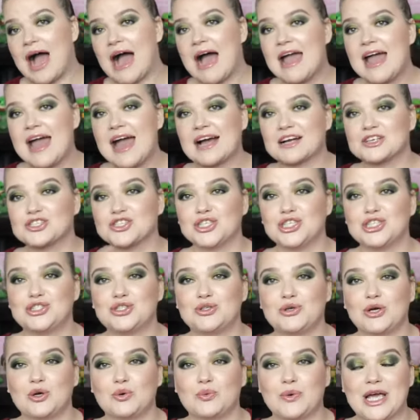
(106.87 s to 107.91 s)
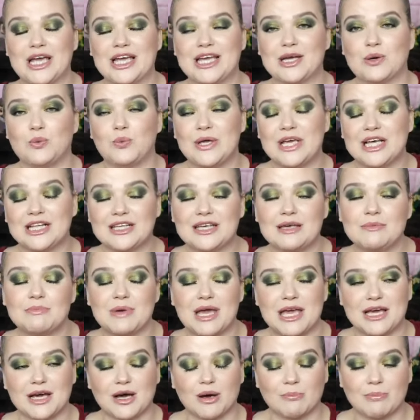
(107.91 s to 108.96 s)
I actually do a weekly
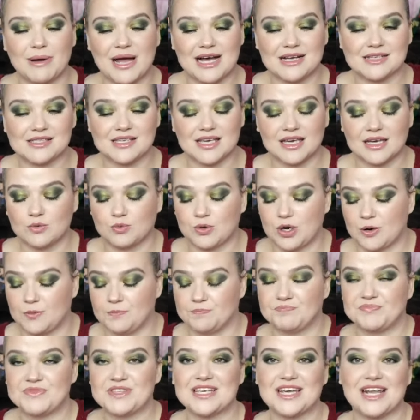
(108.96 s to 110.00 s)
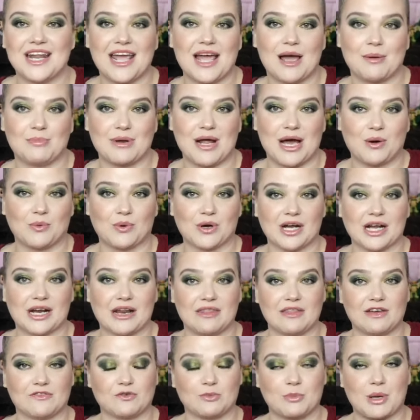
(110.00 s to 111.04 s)
makeup basket. Well, today I'm not wearing
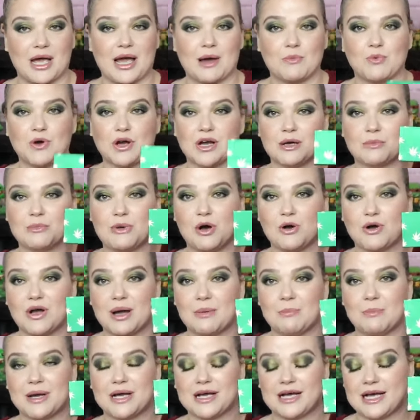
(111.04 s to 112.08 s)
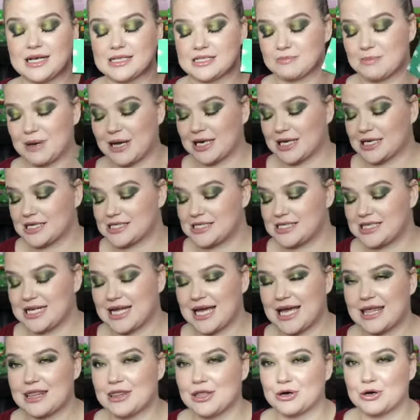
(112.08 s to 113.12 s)
anything from it. I'm wearing Melt Cosmetics
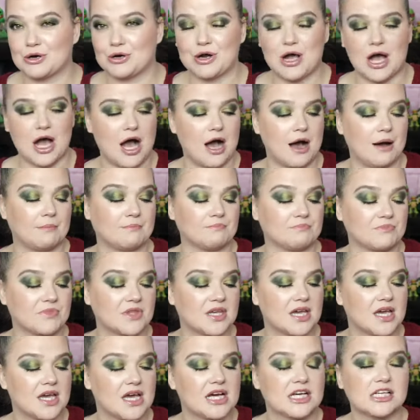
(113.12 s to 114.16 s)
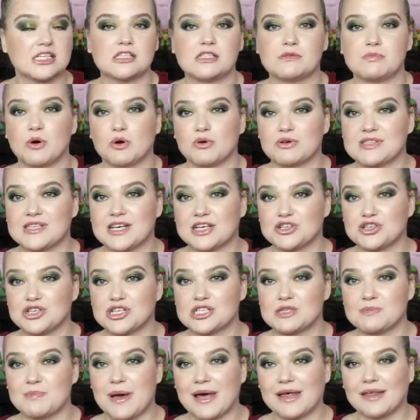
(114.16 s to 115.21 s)
today. Their Smoke
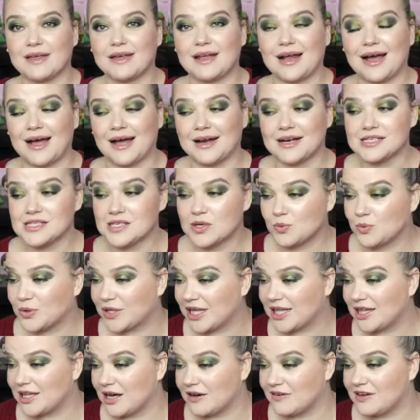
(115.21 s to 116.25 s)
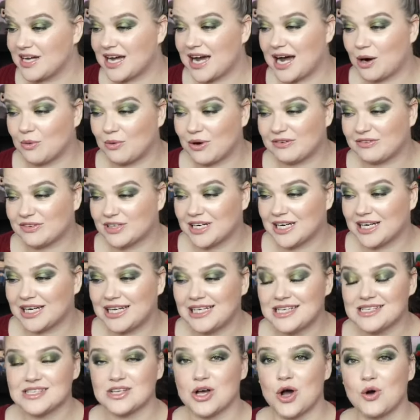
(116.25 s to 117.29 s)
Sessions palette. I honestly really love it. However, it
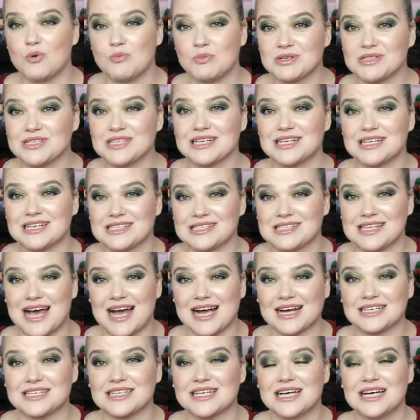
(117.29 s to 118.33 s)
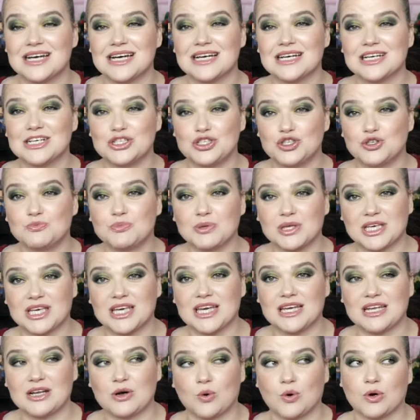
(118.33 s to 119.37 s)
is almost an exact
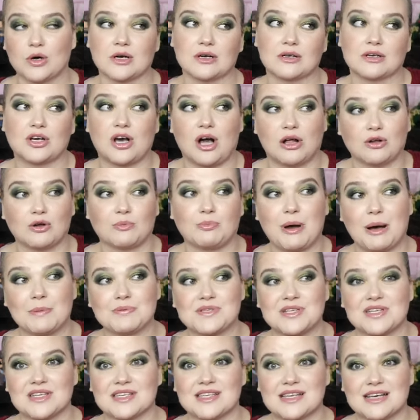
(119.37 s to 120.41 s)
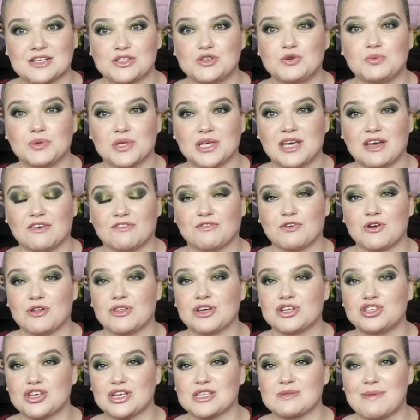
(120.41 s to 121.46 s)
duplicate, or ColourPop's an exact duplicate for
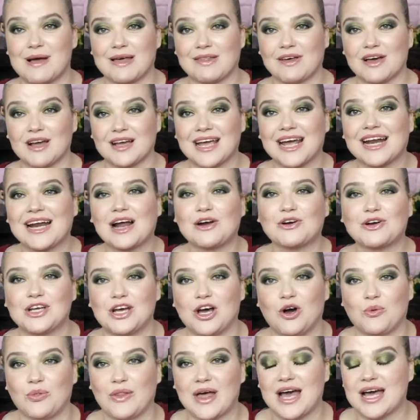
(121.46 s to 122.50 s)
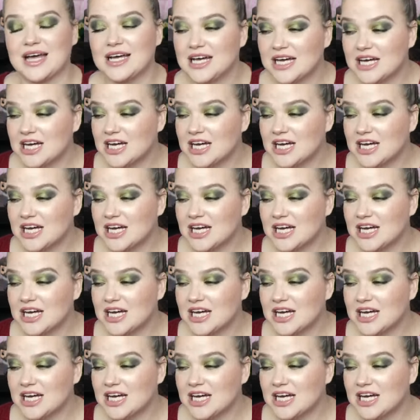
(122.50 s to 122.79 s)
the Just My Luck, and I already own that.